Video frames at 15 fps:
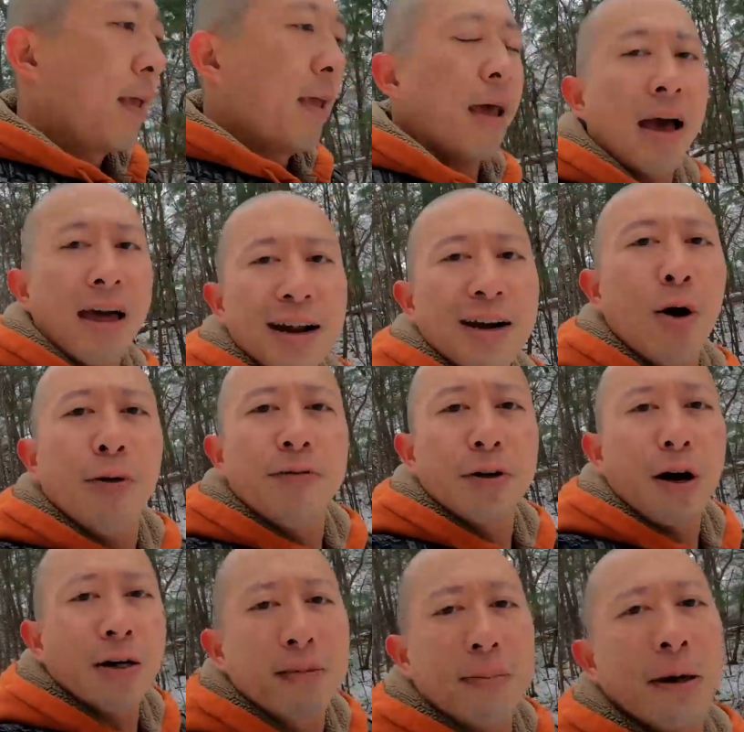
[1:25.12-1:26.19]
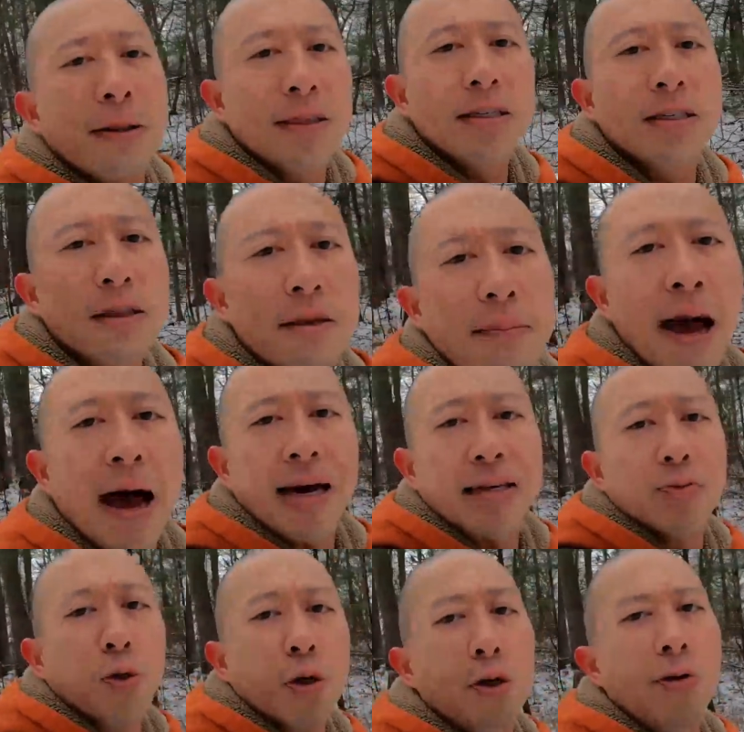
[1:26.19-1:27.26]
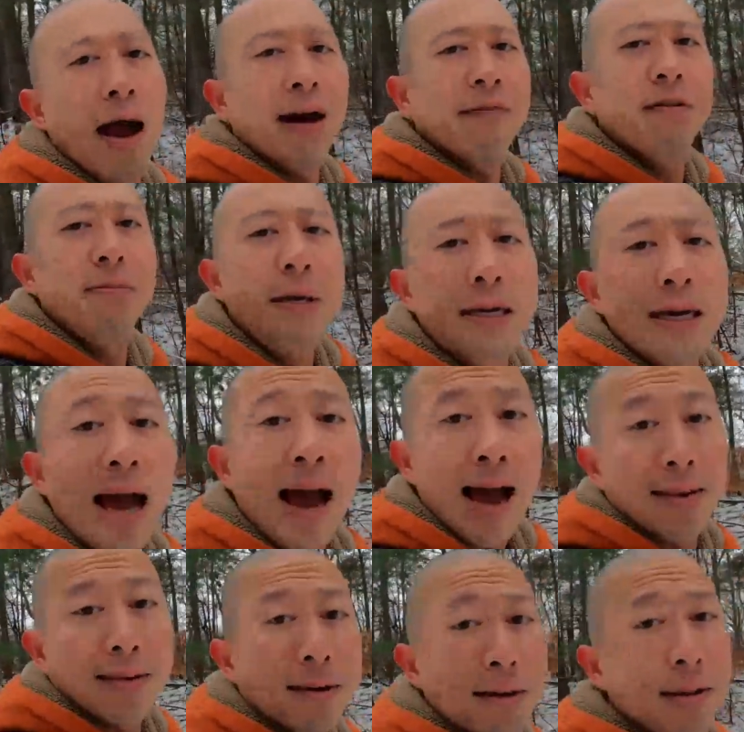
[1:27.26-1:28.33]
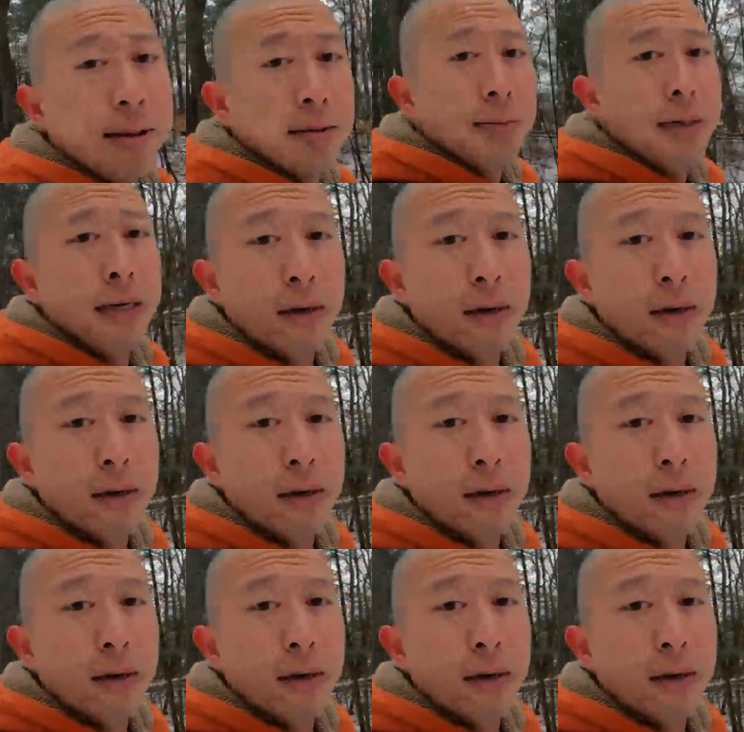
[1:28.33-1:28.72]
And I know I've talked about this in the past where you have to be an athlete to be a